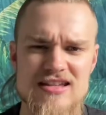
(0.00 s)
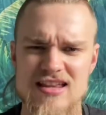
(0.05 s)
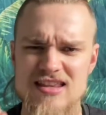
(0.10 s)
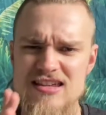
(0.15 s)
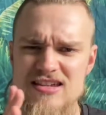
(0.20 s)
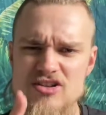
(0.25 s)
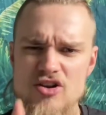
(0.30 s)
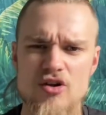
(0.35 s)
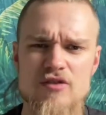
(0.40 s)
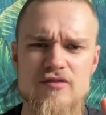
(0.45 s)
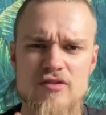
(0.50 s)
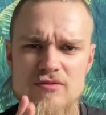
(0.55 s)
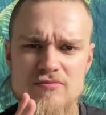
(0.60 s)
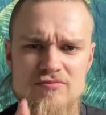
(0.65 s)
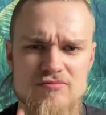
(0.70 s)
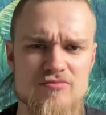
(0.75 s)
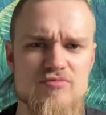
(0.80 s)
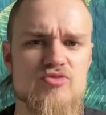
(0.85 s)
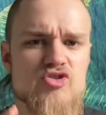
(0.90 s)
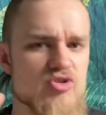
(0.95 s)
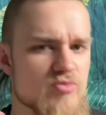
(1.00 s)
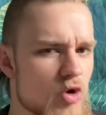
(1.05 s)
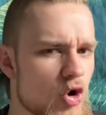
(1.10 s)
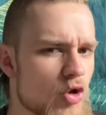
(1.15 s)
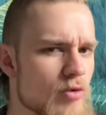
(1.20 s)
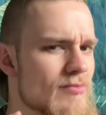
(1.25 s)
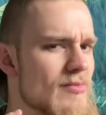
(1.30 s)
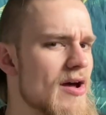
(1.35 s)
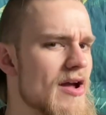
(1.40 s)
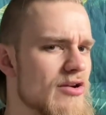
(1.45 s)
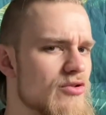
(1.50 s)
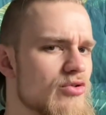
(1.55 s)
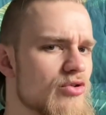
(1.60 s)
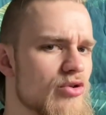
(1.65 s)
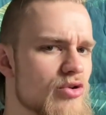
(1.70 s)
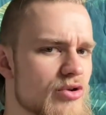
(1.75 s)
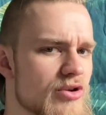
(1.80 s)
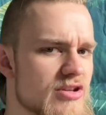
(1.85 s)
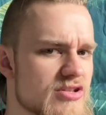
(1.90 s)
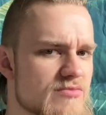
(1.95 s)
Now these are other small
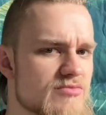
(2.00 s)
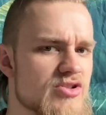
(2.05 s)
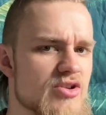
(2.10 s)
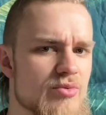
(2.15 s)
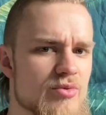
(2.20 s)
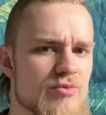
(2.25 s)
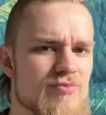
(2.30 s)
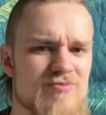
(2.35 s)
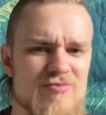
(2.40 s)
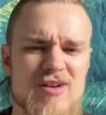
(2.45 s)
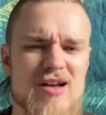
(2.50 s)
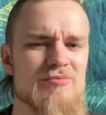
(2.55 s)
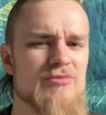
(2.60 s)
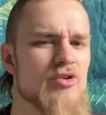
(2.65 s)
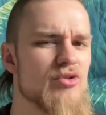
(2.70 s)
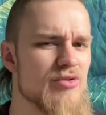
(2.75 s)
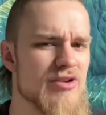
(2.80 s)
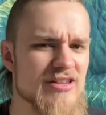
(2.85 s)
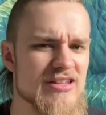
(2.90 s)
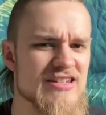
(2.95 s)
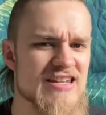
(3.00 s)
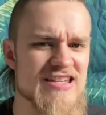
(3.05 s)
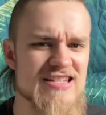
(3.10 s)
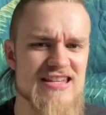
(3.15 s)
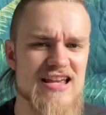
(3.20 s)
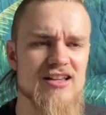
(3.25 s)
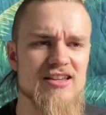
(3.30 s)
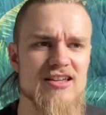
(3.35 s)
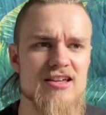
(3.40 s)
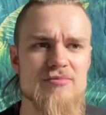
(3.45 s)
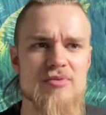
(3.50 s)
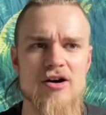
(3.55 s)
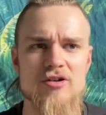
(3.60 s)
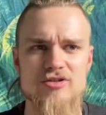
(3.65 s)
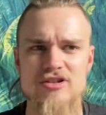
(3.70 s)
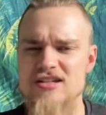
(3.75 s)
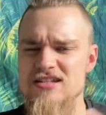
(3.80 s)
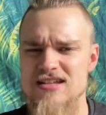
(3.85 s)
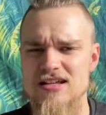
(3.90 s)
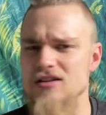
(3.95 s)
microorganisms that I'm not going to really detail here, but I'll
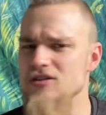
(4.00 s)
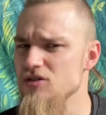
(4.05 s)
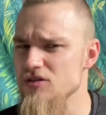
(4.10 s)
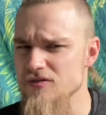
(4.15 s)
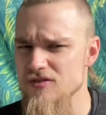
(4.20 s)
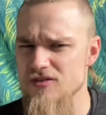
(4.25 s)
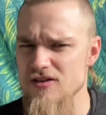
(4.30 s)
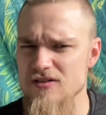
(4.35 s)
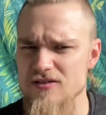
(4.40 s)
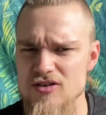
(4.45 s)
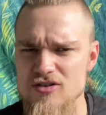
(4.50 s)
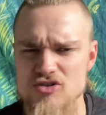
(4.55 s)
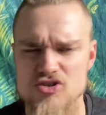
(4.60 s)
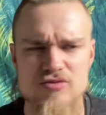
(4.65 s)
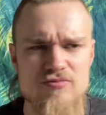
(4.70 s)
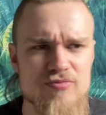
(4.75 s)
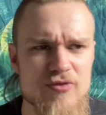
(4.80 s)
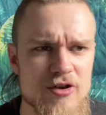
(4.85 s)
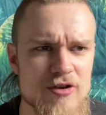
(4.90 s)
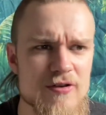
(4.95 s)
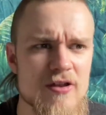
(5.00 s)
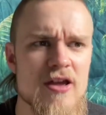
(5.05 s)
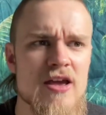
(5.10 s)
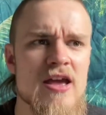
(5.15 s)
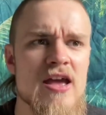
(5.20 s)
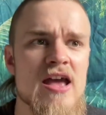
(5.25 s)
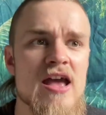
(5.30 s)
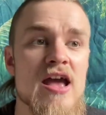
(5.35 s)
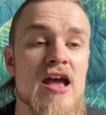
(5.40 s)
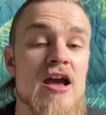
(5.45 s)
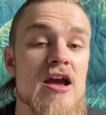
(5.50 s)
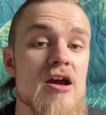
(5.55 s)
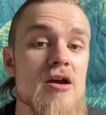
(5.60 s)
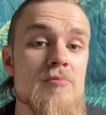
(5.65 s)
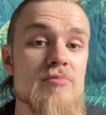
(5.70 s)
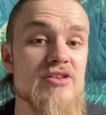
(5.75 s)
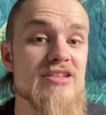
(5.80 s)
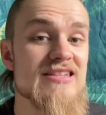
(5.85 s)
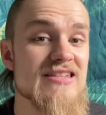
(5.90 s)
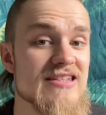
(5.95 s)
detail another video at some point.
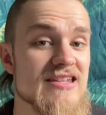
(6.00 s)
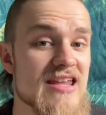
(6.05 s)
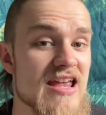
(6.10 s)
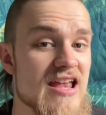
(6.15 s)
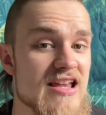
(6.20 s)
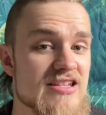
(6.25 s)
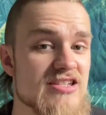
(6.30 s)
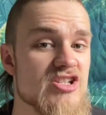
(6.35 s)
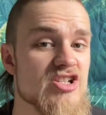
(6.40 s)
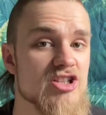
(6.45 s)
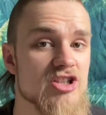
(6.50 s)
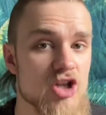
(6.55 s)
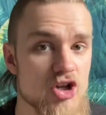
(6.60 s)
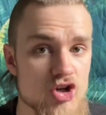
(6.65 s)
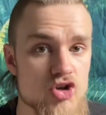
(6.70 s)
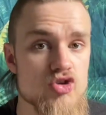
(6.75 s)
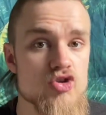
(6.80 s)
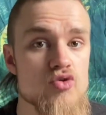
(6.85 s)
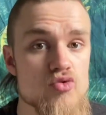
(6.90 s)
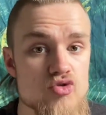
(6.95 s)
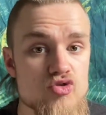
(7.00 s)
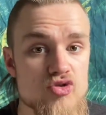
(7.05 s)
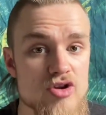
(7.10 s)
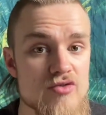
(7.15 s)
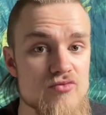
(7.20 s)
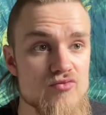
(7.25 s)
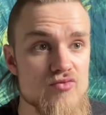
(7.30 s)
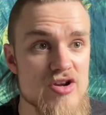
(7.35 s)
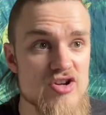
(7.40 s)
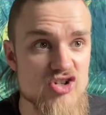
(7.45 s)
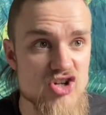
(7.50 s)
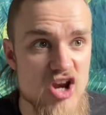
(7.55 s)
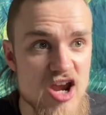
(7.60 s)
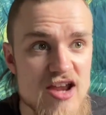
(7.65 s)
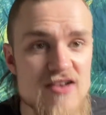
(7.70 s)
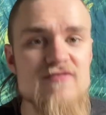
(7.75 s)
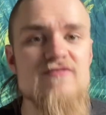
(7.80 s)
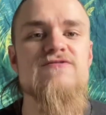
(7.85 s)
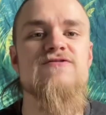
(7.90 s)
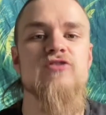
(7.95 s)
But this indicates there's a lot of nutrient-rich
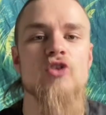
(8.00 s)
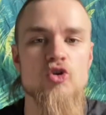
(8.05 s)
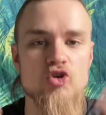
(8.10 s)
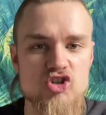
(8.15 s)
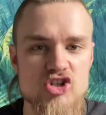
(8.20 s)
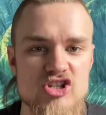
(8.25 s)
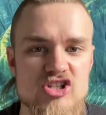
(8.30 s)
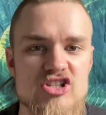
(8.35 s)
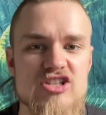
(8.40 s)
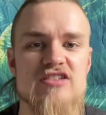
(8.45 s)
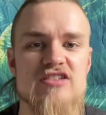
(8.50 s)
influx into the